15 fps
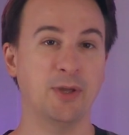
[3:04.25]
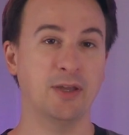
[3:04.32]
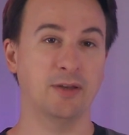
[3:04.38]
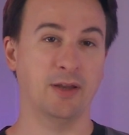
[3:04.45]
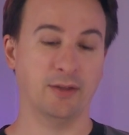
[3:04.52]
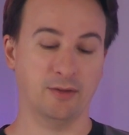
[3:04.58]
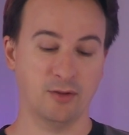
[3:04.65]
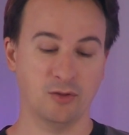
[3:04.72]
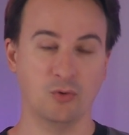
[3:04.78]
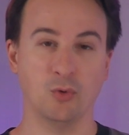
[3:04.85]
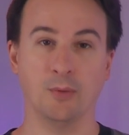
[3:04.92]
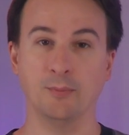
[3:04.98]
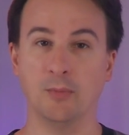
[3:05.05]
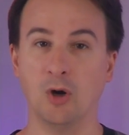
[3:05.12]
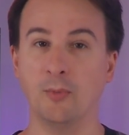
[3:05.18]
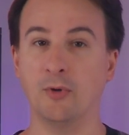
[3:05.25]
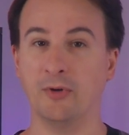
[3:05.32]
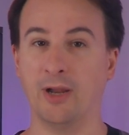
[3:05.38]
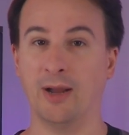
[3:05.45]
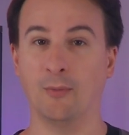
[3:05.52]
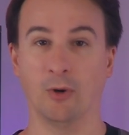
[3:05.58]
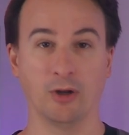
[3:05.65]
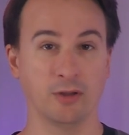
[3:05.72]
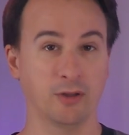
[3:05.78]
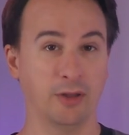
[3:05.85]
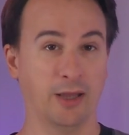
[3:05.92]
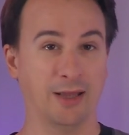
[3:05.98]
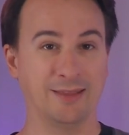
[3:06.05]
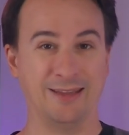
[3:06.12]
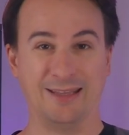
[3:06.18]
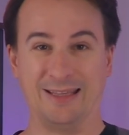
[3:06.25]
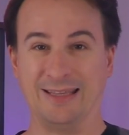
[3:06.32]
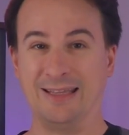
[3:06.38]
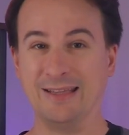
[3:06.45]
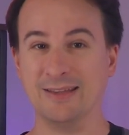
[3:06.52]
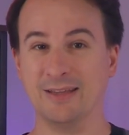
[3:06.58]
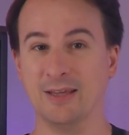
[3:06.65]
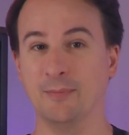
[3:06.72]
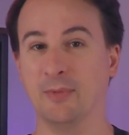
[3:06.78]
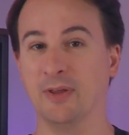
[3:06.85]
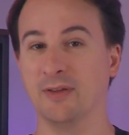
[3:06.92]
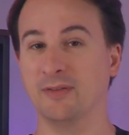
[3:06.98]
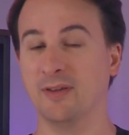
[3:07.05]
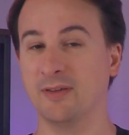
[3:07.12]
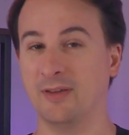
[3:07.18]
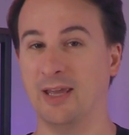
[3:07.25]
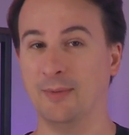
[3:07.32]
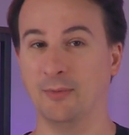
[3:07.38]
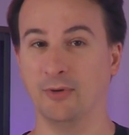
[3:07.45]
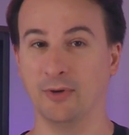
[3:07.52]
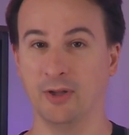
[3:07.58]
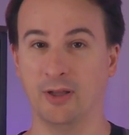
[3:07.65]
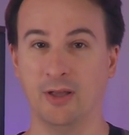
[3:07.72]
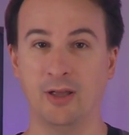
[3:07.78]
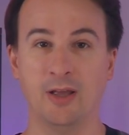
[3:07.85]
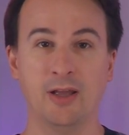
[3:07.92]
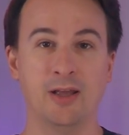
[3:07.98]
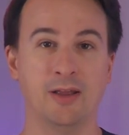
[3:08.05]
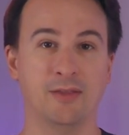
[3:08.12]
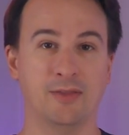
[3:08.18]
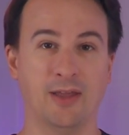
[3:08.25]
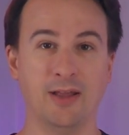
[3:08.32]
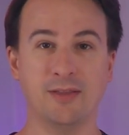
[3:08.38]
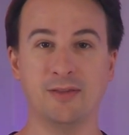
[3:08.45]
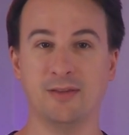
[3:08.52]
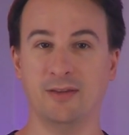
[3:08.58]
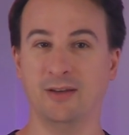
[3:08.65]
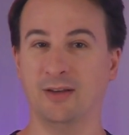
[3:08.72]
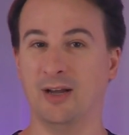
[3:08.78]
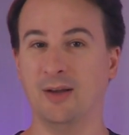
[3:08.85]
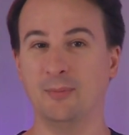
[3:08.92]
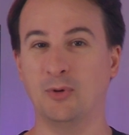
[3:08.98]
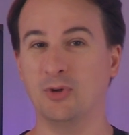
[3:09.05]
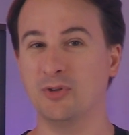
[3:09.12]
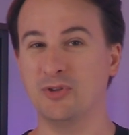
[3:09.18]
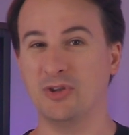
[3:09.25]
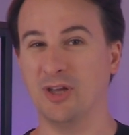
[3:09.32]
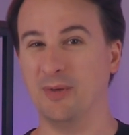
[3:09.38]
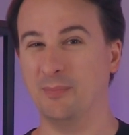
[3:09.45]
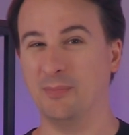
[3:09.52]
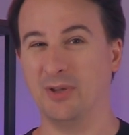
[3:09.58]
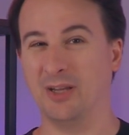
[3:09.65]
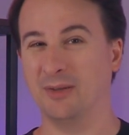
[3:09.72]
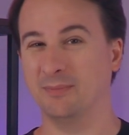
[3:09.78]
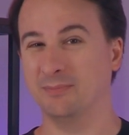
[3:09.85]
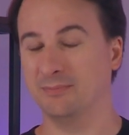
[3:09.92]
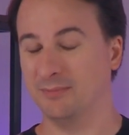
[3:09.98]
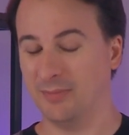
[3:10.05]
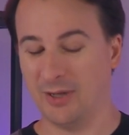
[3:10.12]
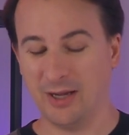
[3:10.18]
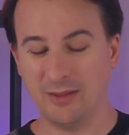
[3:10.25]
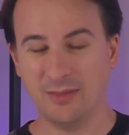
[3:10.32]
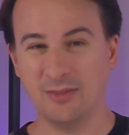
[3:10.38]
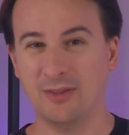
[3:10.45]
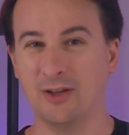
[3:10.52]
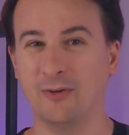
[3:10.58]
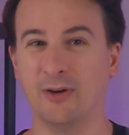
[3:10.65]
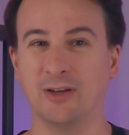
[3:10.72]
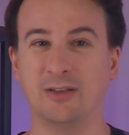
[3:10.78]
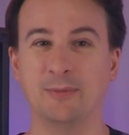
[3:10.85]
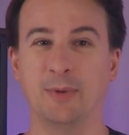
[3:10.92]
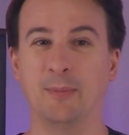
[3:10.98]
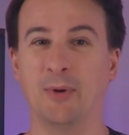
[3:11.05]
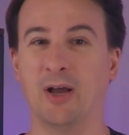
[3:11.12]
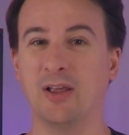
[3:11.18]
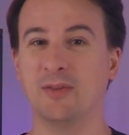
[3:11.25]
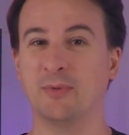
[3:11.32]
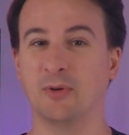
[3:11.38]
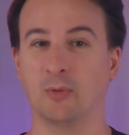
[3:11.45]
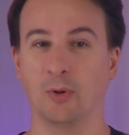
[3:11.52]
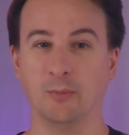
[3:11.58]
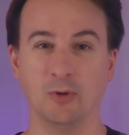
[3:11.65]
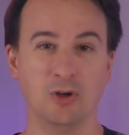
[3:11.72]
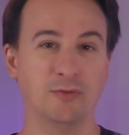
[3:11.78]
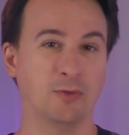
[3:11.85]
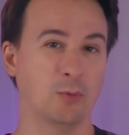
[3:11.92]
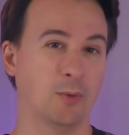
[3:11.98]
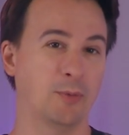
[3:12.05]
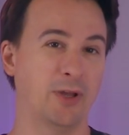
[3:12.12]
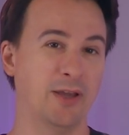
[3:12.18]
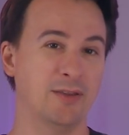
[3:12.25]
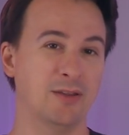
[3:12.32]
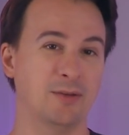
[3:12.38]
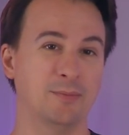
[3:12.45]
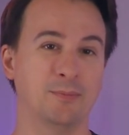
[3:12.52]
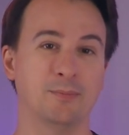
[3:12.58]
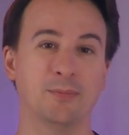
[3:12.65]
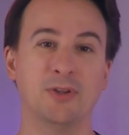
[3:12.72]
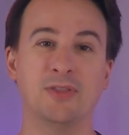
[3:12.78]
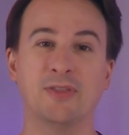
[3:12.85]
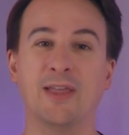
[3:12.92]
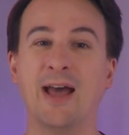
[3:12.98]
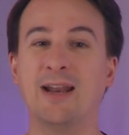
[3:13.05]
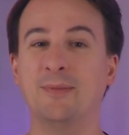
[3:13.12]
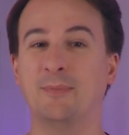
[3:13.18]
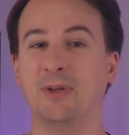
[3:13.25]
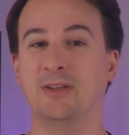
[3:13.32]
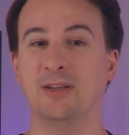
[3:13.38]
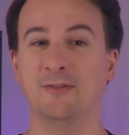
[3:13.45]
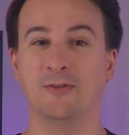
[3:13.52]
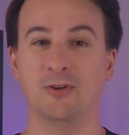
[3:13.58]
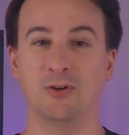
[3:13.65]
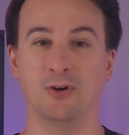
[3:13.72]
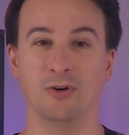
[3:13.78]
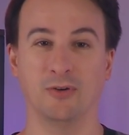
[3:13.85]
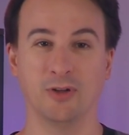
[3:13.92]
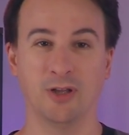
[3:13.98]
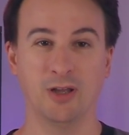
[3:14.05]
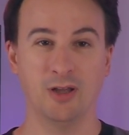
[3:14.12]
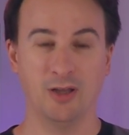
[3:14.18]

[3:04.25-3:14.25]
be connected to a mobile network, and the eSIM is disabled. That's an onboard chip, and it might theoretically be possible to remove and replace it, but that'd be difficult.